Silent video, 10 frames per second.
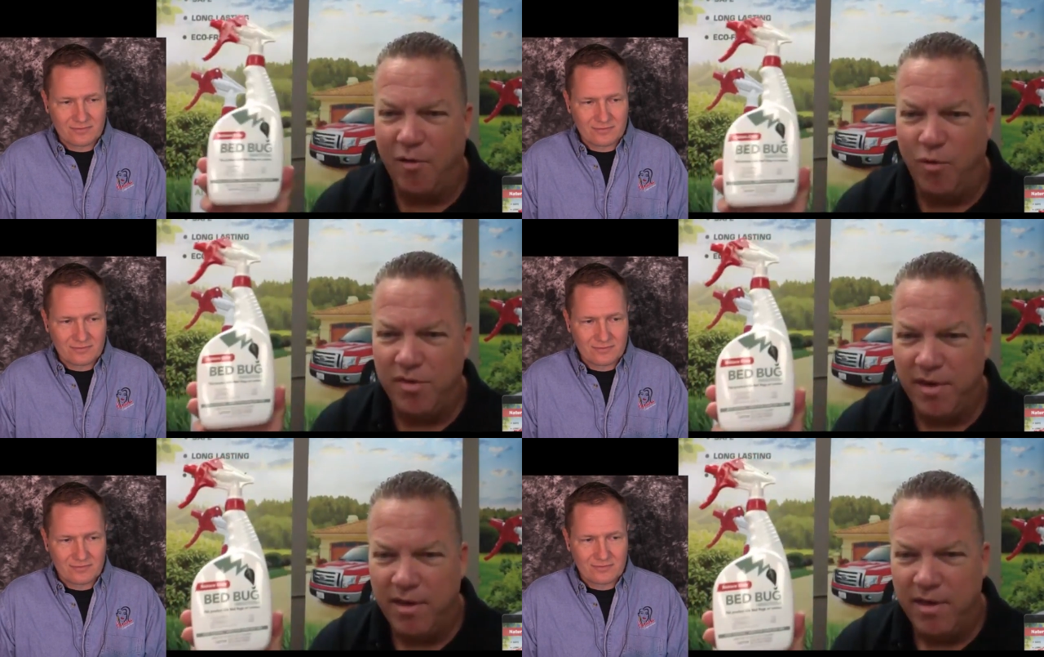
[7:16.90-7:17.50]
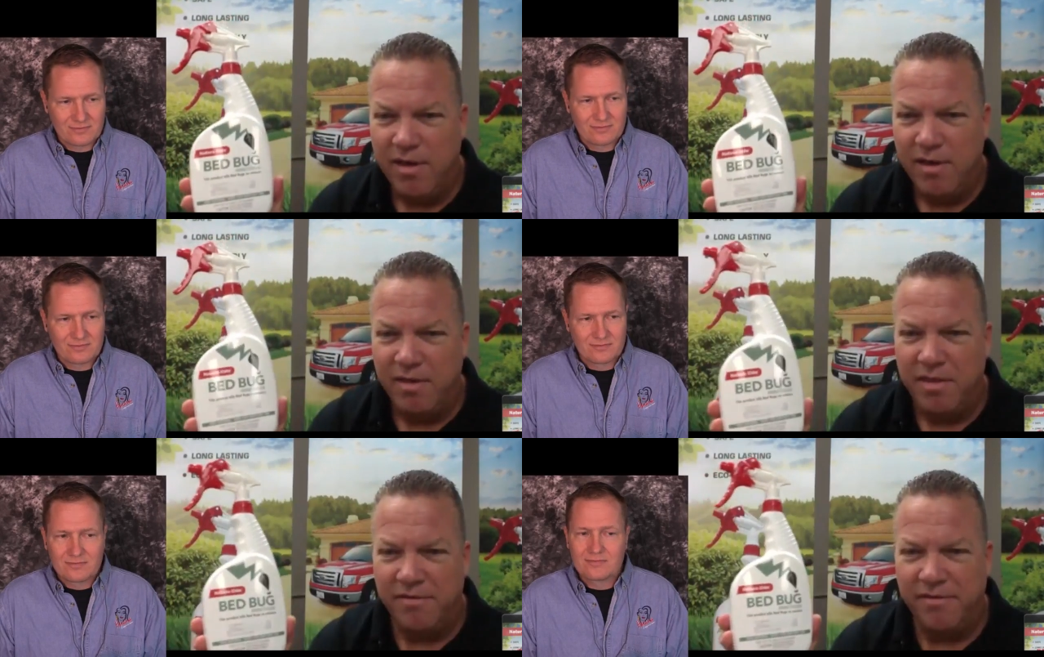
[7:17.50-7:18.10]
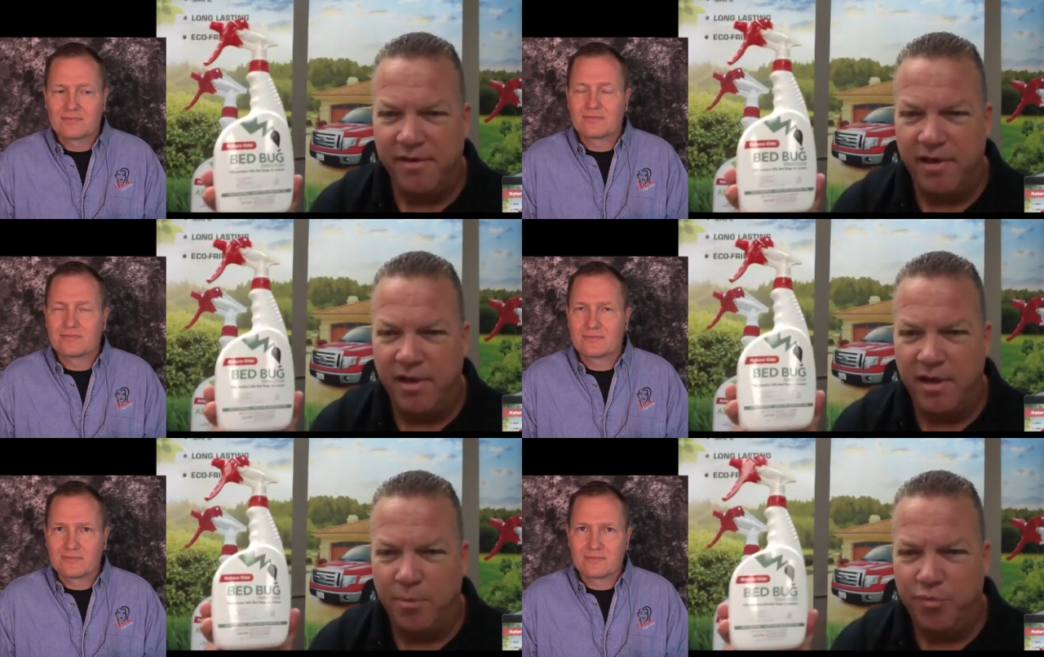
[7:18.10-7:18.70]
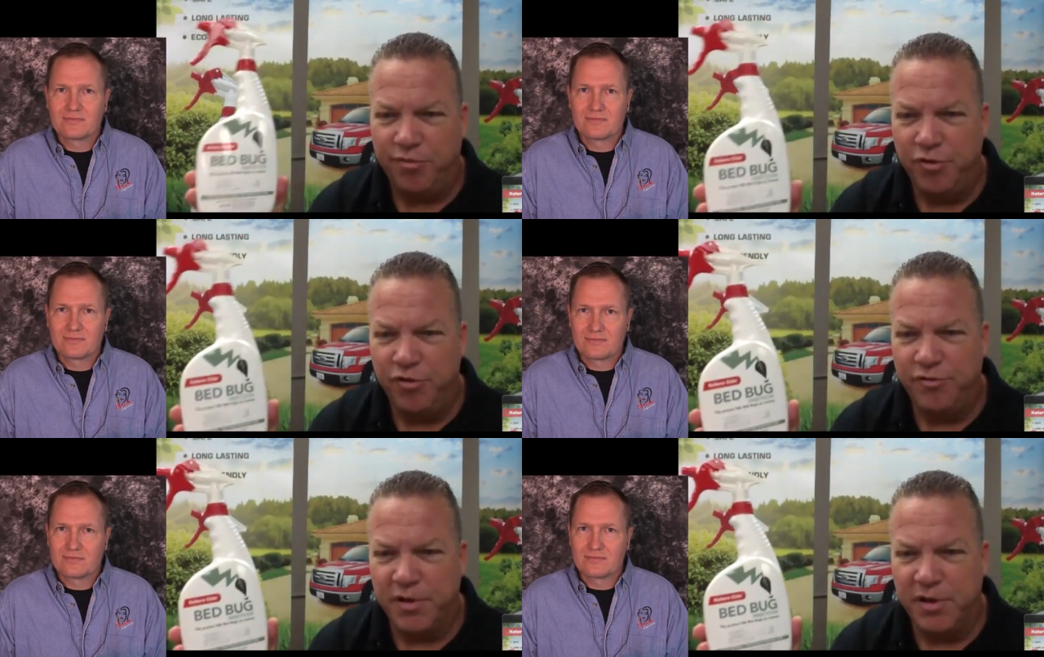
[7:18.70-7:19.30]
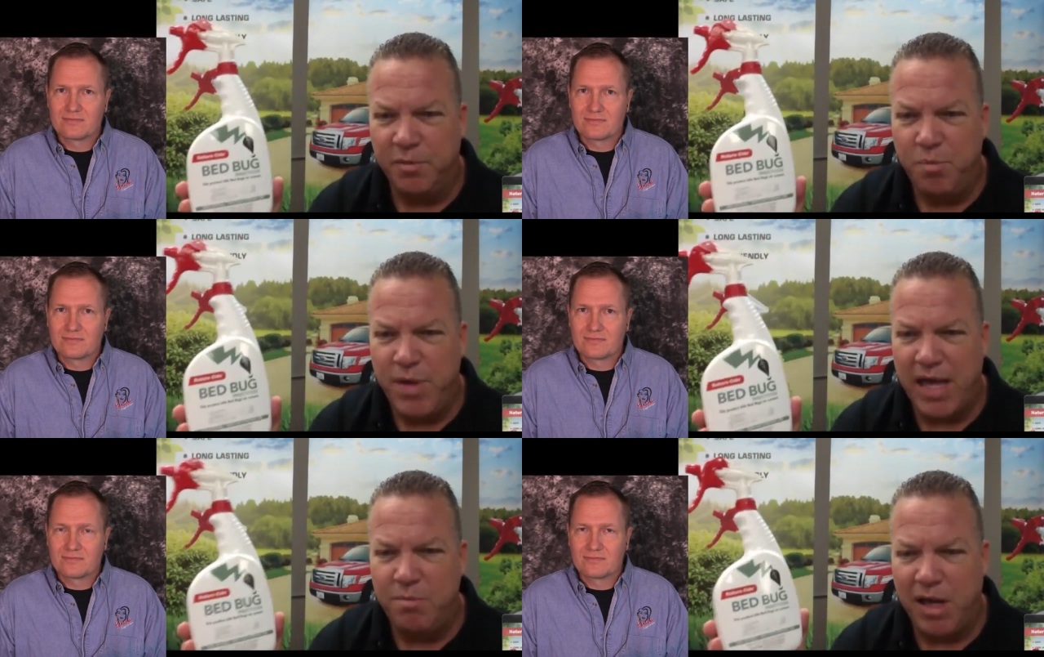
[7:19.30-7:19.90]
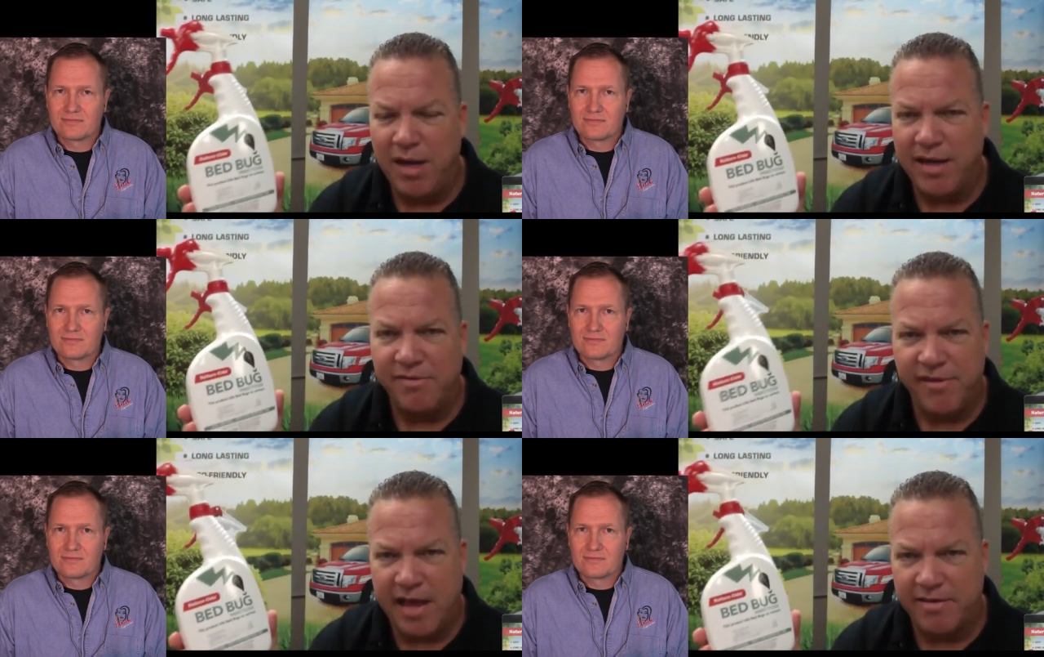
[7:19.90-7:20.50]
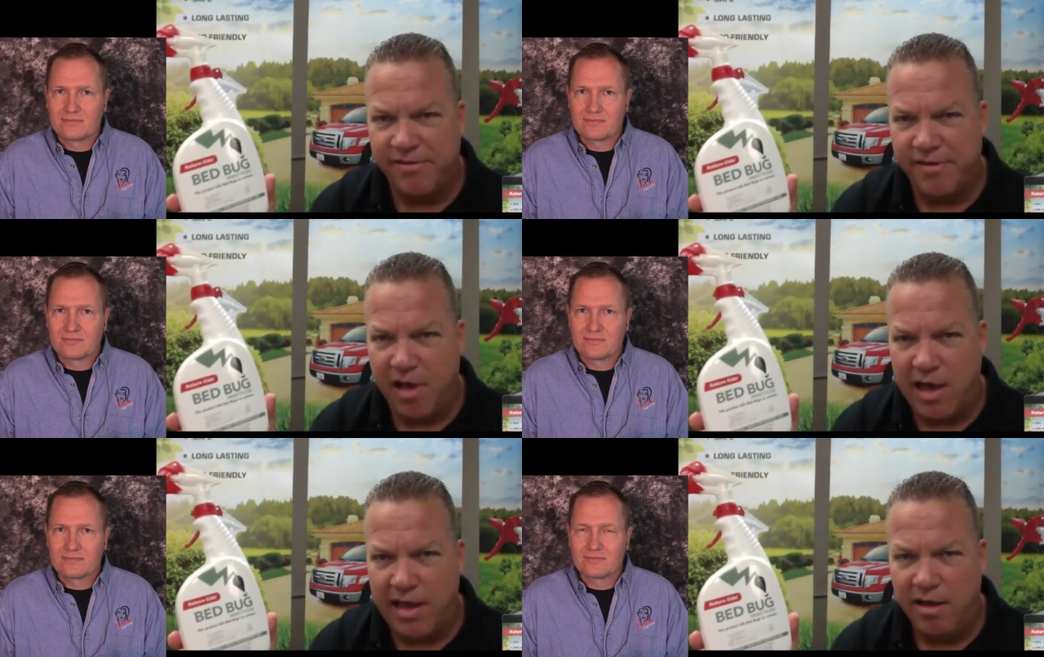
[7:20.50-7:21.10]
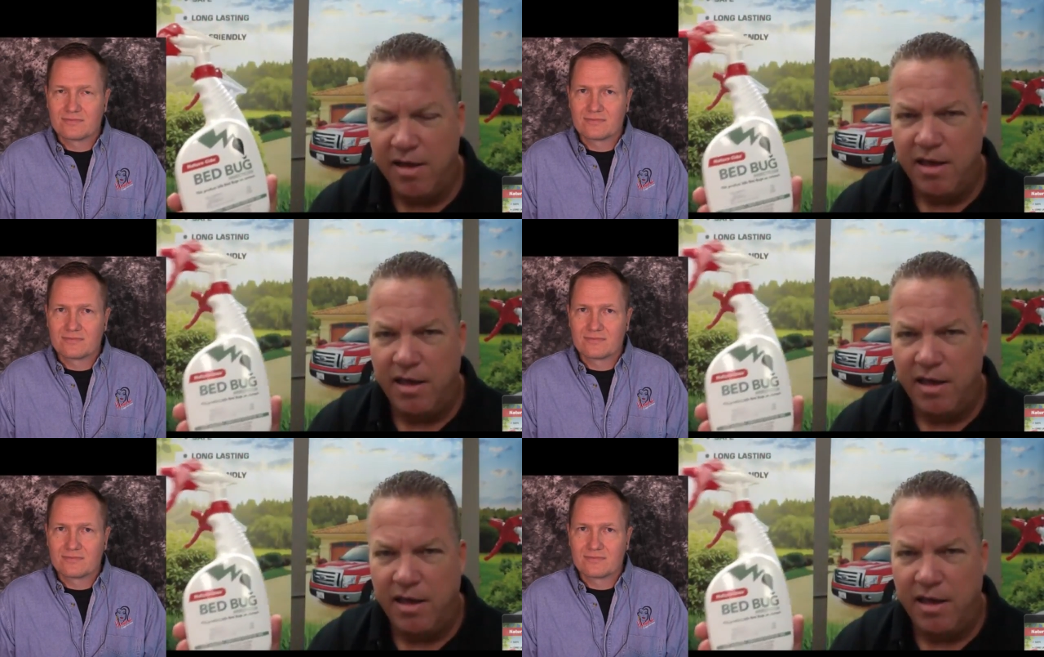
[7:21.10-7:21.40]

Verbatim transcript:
Speaker 1: home with you. This is a, a proven bed bug insecticide.